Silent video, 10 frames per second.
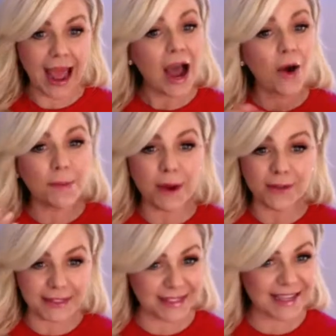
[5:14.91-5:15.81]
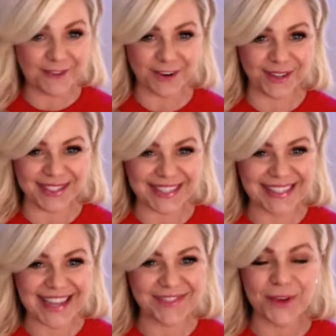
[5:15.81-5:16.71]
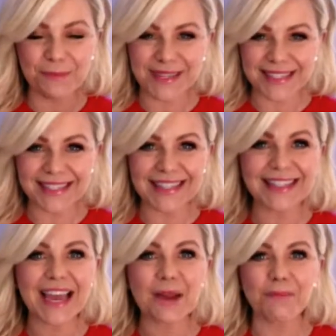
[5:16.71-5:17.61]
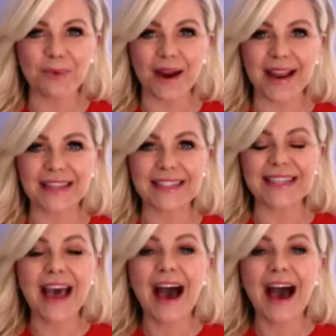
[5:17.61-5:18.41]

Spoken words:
how I built several successful businesses and brands